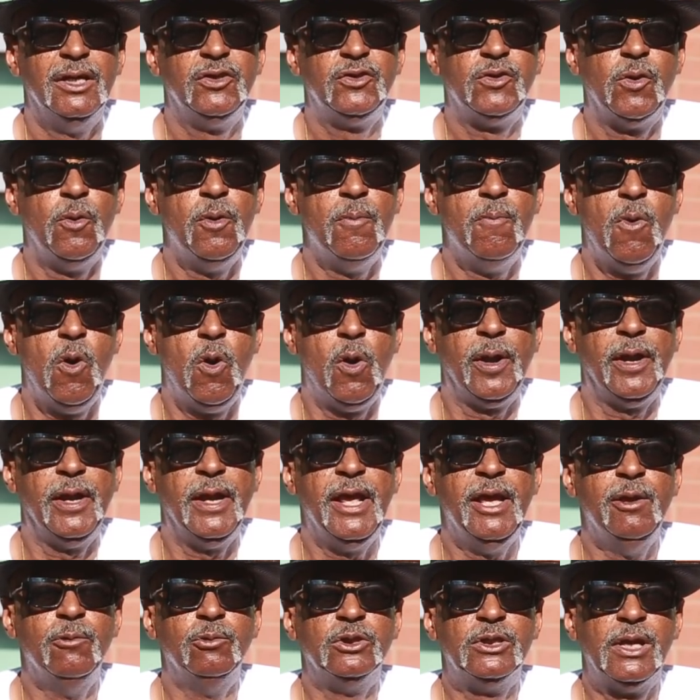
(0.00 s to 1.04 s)
So the
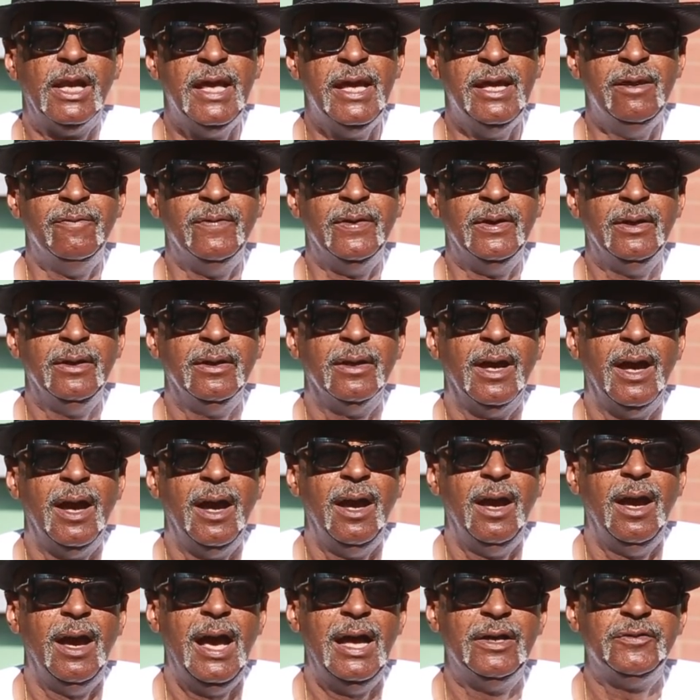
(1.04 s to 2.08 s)
morning he was leaving,
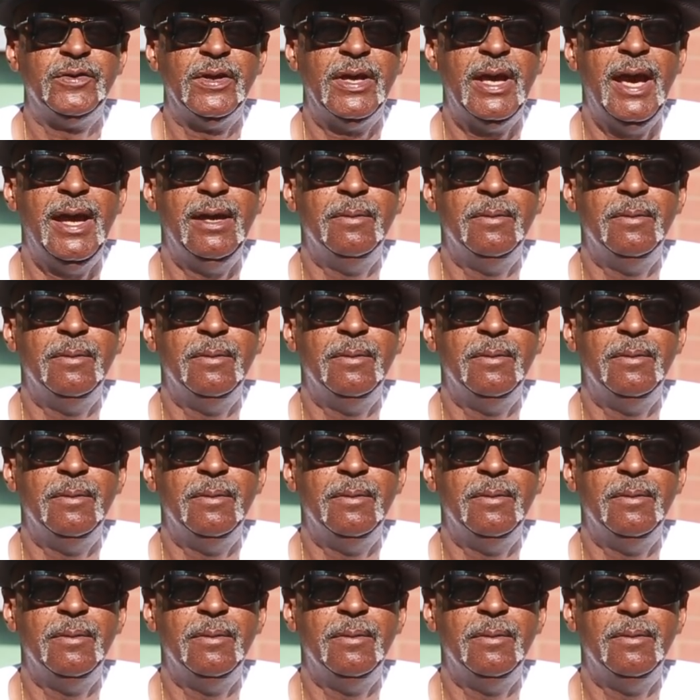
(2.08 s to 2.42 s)
I said,